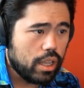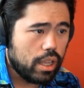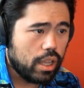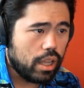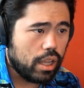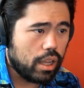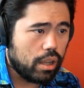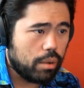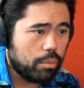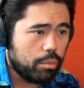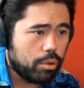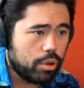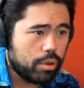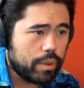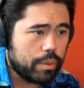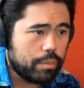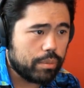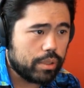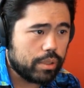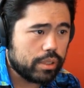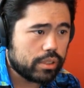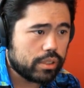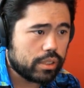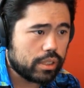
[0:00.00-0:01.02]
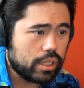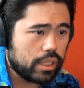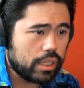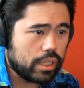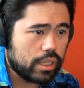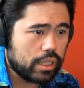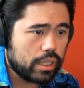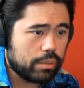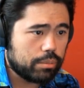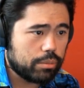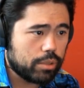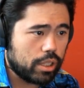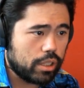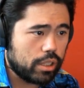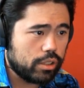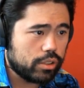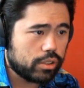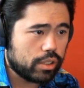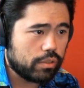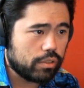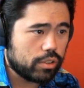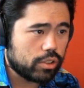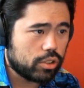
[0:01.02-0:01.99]
um, what am I missing? I'm not
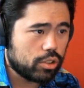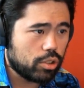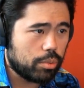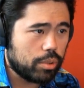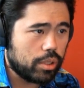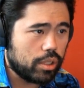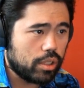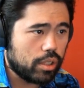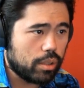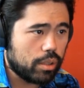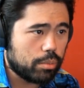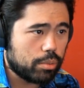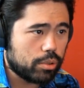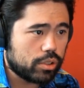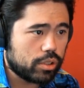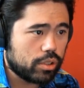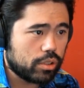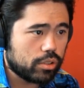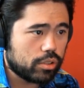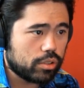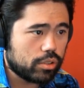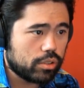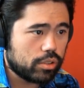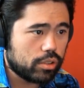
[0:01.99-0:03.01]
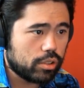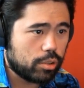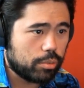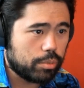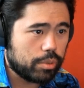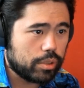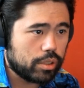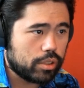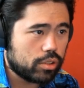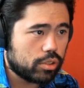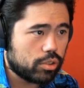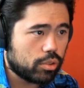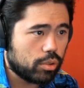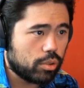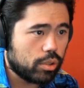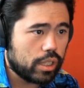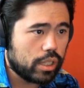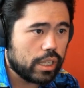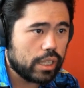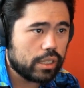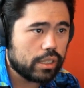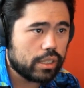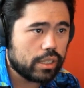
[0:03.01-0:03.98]
used to having so many numbers here, so it's a little bit
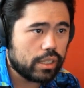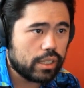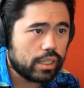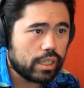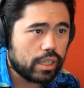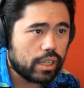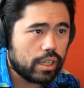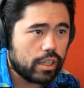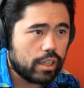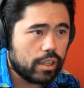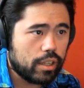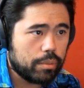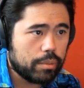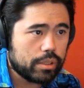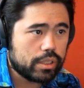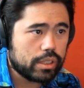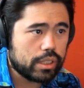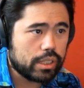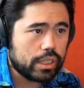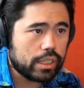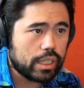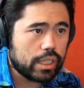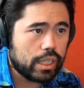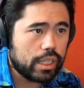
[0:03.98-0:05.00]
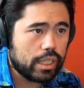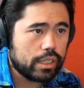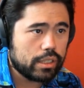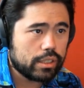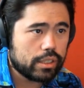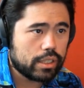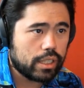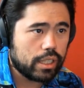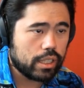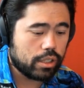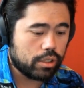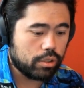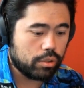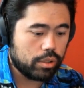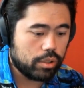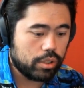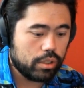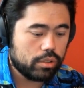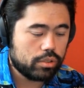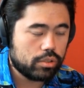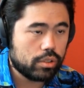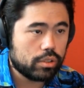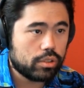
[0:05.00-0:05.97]
disorienting. Um, let's see, nines can't go
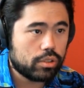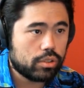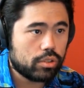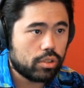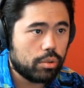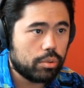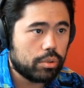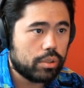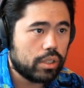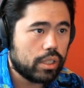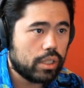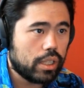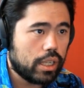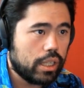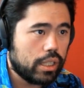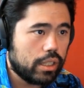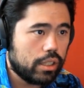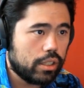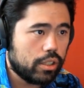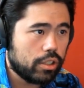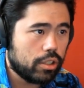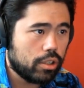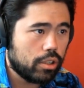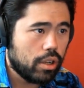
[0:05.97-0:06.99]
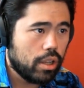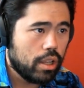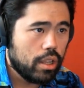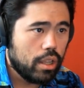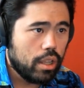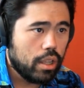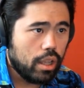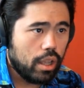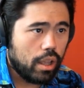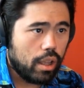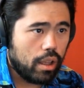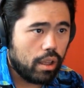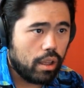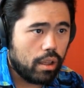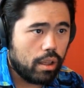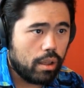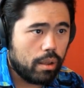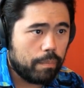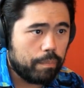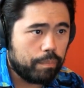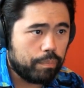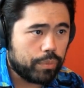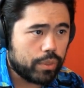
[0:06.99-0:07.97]
here, so let's start with nine here.
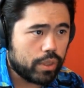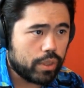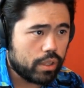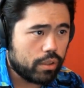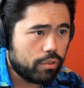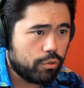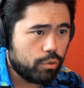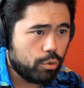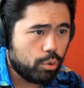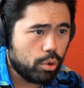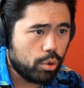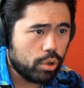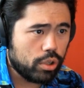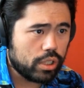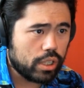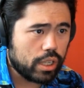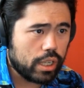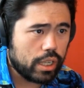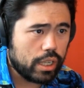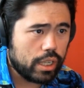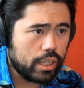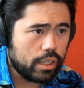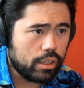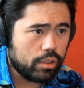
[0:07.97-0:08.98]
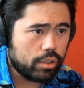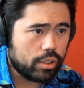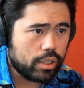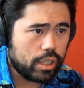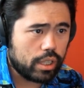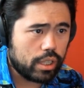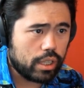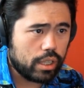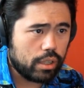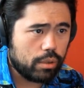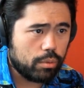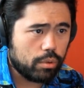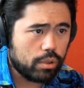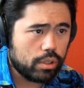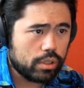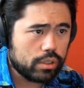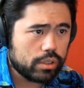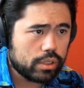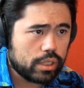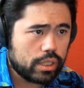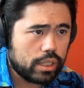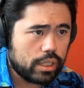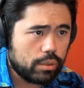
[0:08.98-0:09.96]
Um, four, nine, okay,
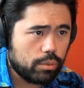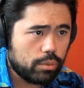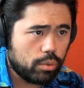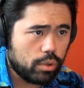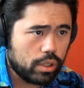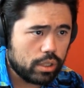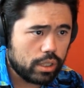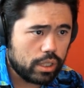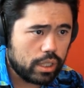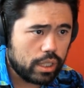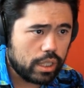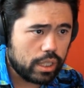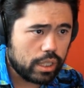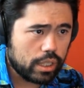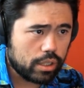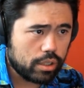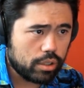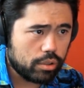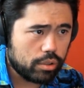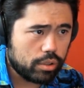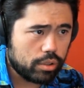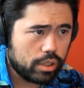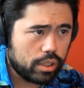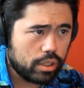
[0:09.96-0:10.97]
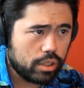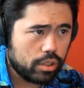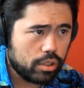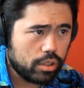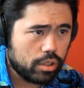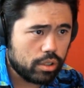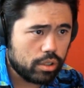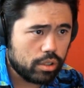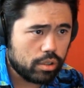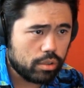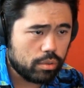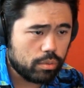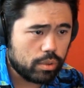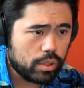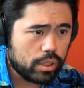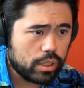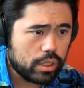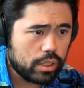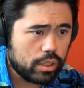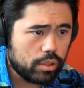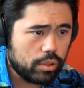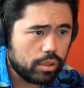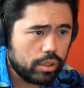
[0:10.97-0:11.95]
one's can, one can't go here,
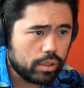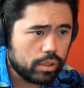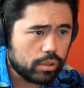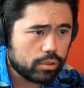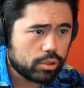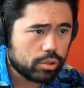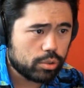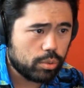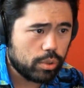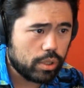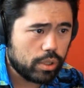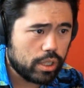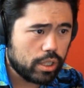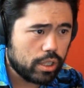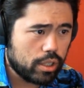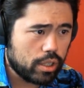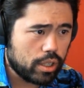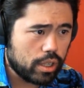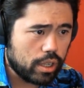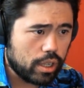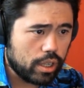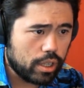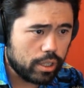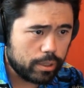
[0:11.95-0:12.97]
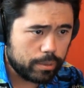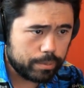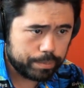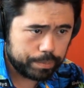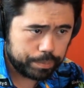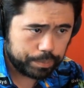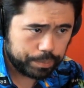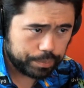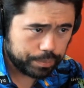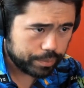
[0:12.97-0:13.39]
one can go either square. Um,